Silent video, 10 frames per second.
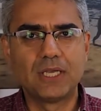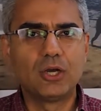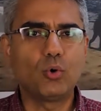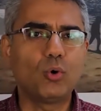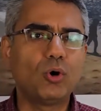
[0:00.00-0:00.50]

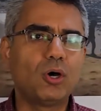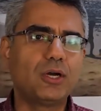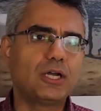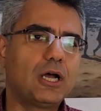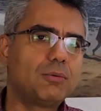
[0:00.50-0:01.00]
Or
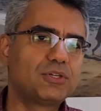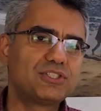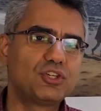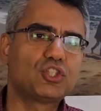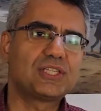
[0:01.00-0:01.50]

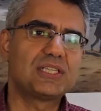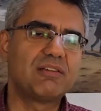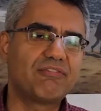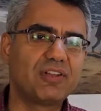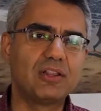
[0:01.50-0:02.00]
researchers in the
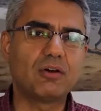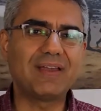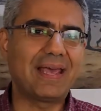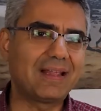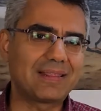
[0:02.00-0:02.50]
field of health